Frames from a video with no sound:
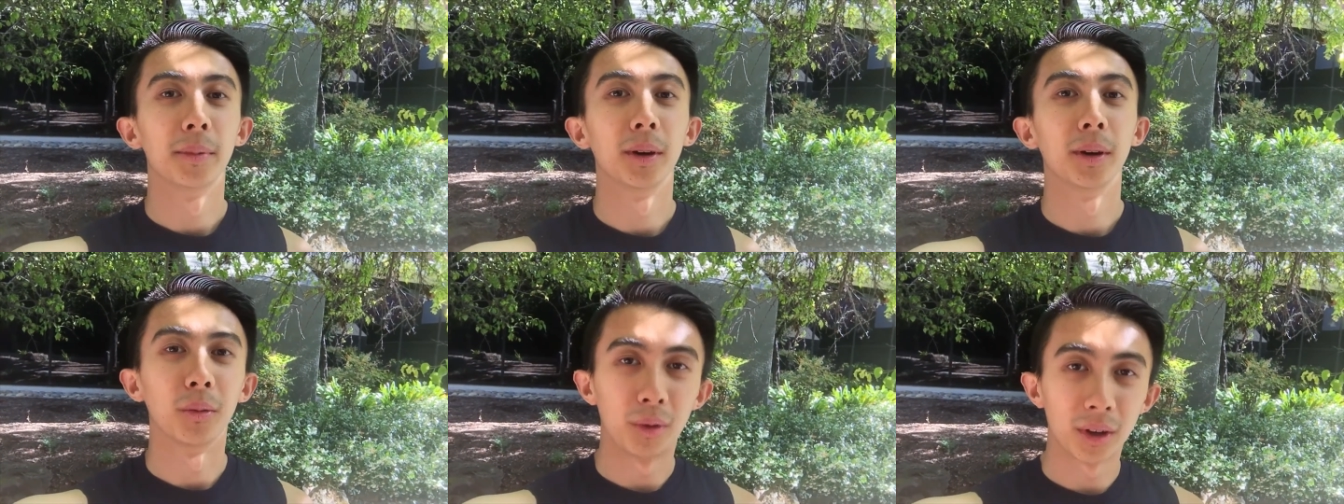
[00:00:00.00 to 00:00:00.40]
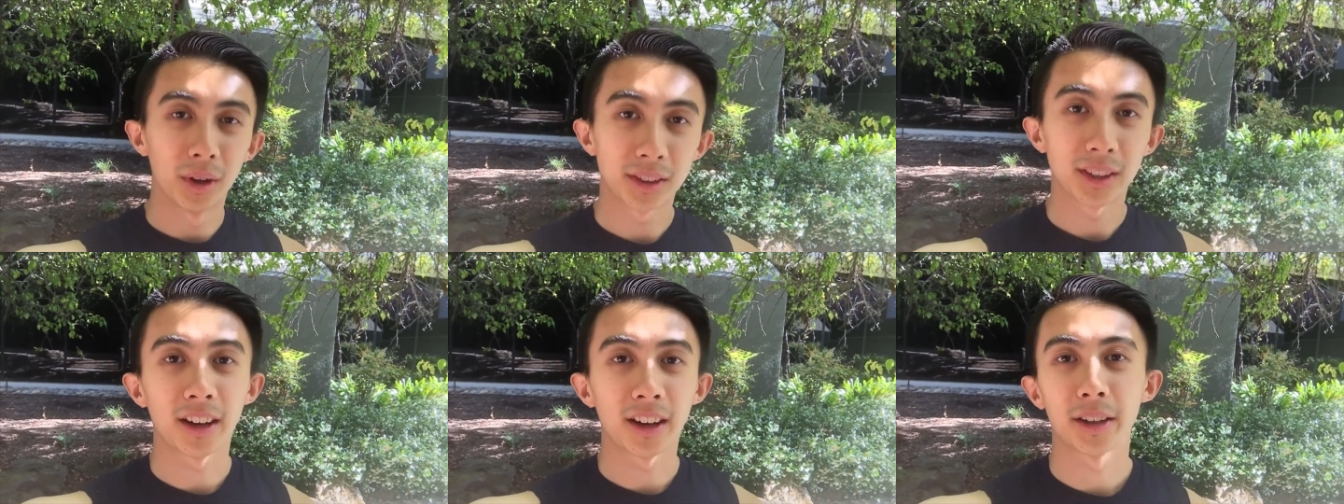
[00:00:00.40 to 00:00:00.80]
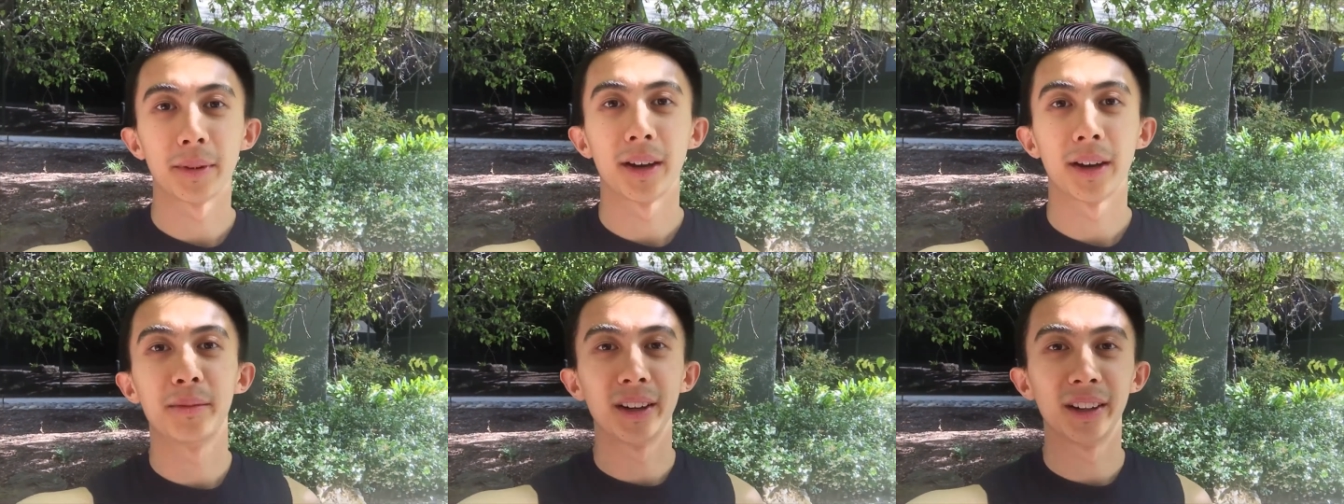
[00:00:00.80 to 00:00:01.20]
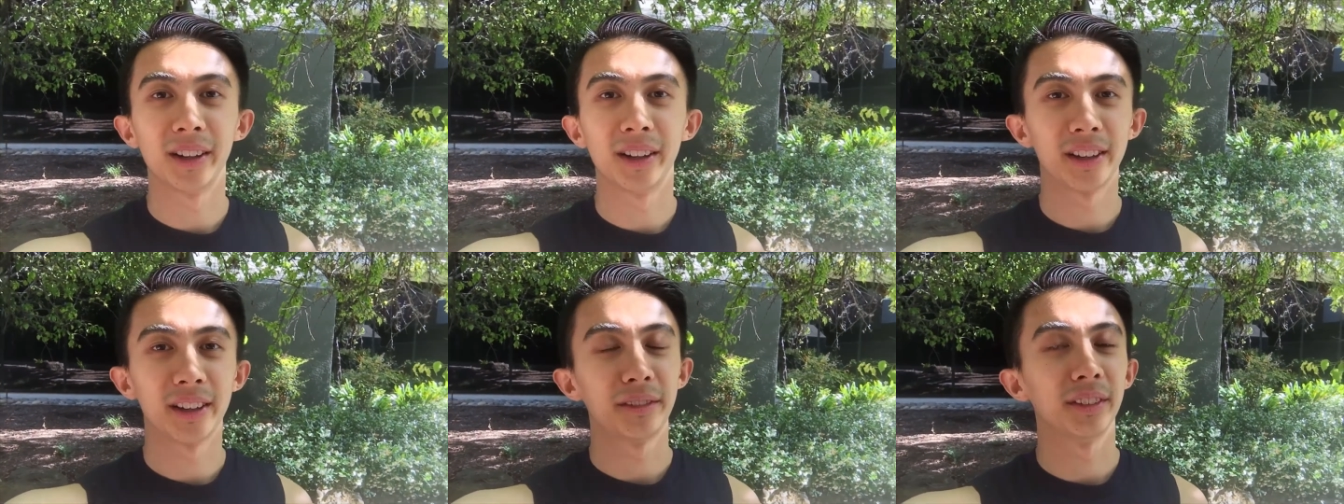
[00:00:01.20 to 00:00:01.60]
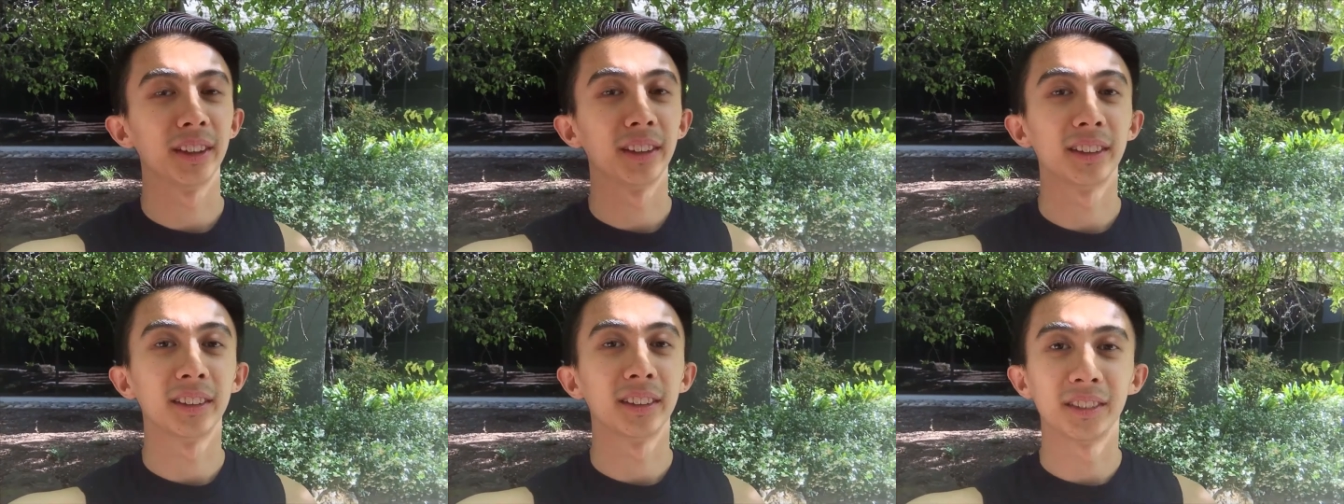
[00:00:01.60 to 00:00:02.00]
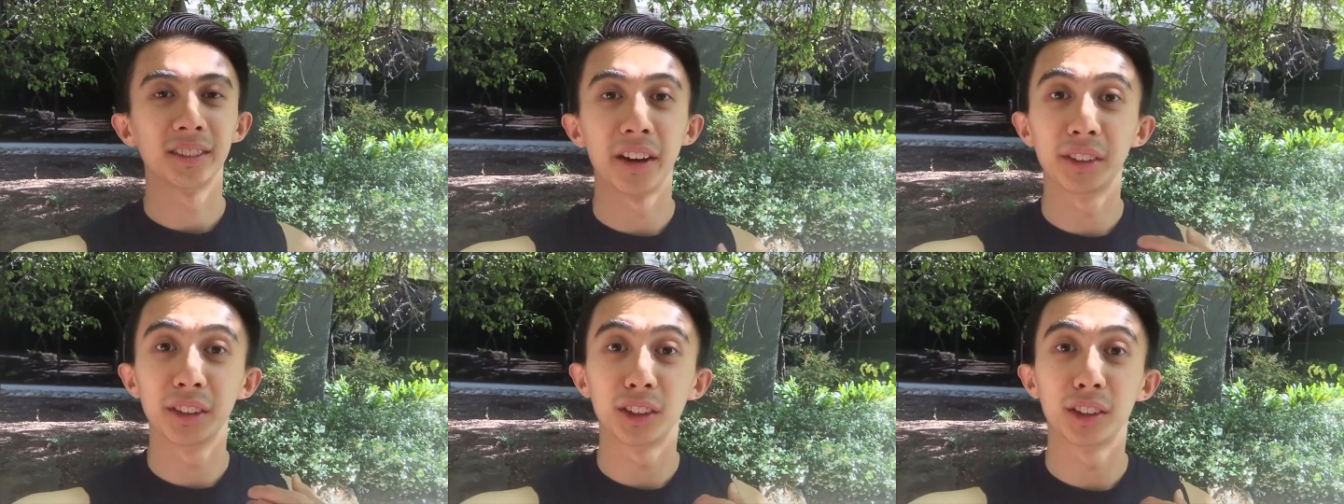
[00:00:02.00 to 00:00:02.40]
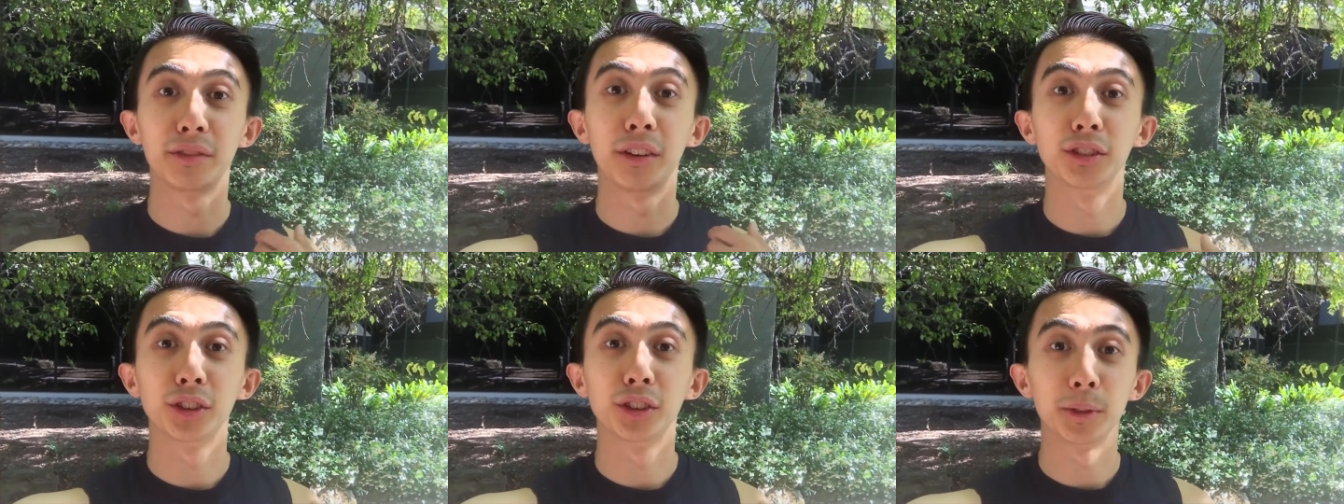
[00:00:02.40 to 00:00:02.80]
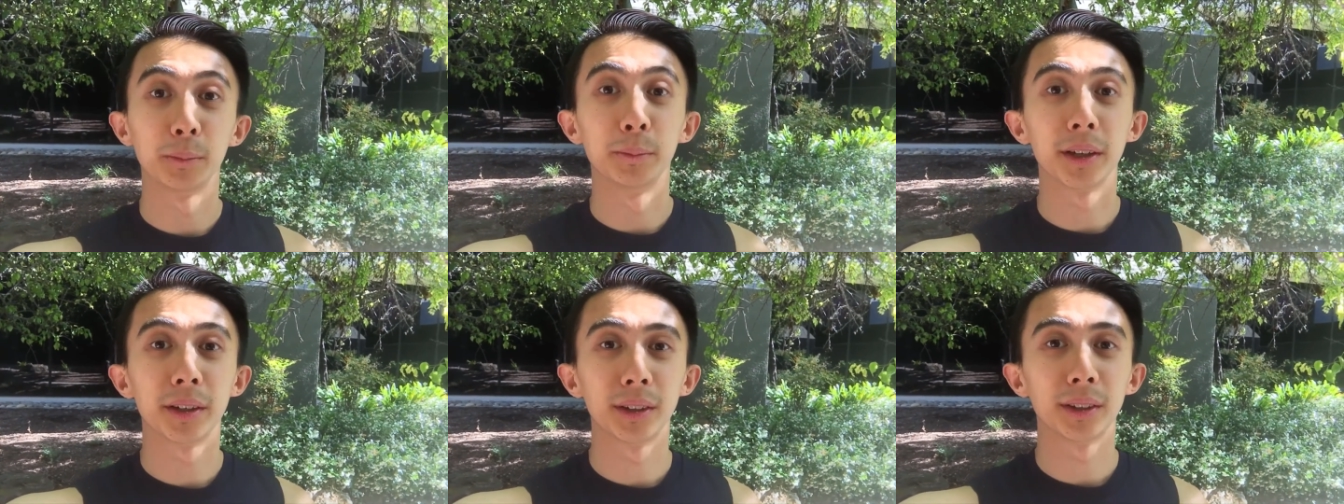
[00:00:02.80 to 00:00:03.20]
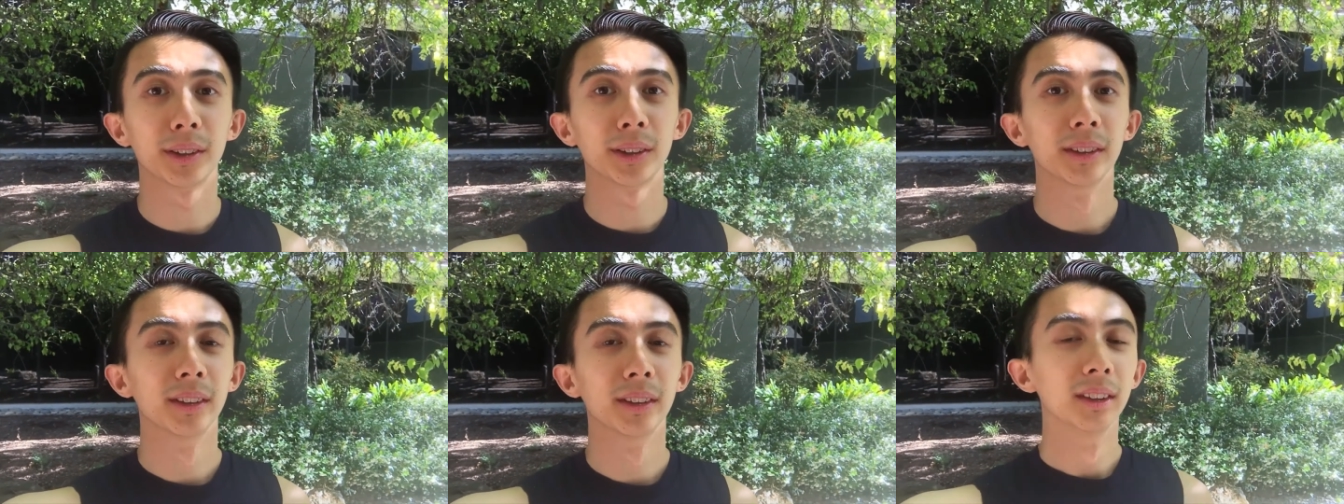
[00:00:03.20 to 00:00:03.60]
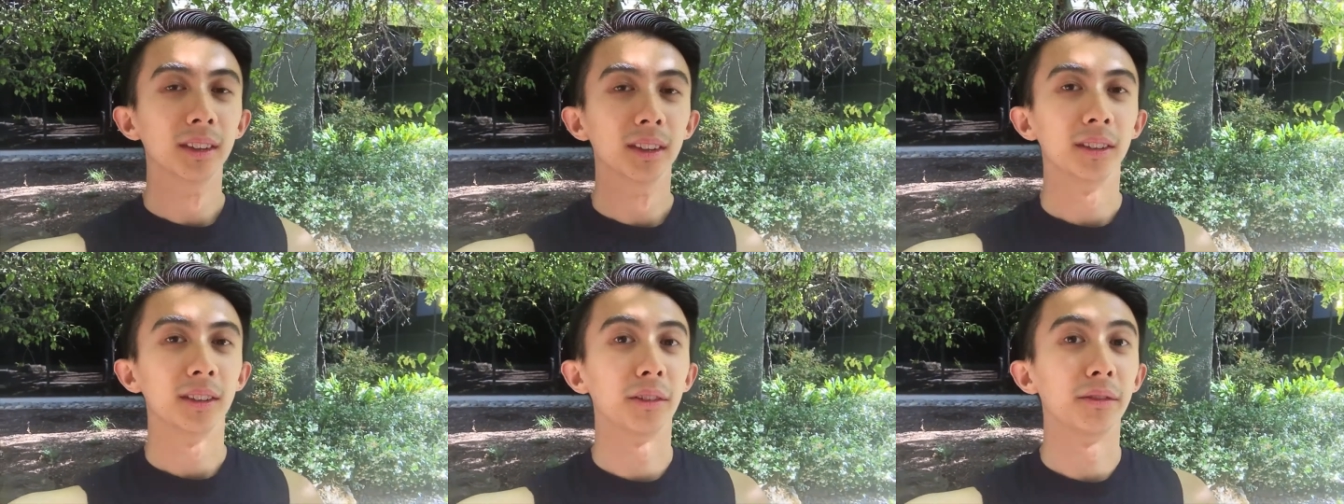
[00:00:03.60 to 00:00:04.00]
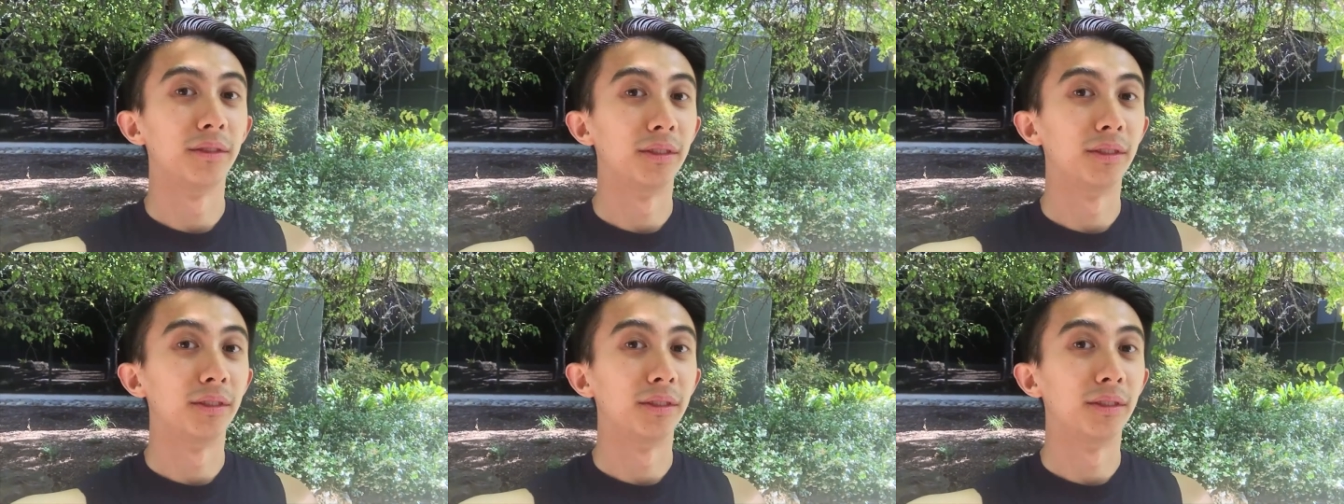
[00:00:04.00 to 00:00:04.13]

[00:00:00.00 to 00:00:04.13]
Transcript: But once I got them out of my life, like, everything just felt so much better. The,